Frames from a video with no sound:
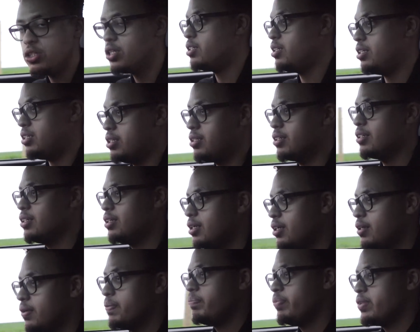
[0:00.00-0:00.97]

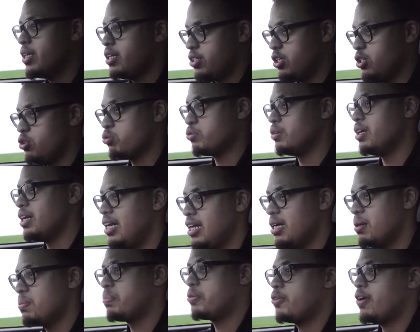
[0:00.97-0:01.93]
This is
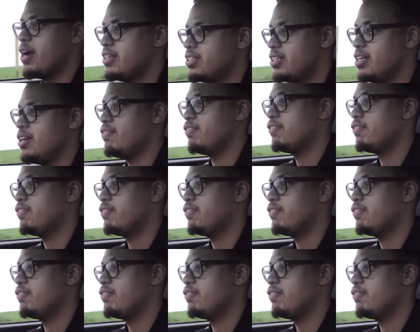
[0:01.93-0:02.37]
really impressive.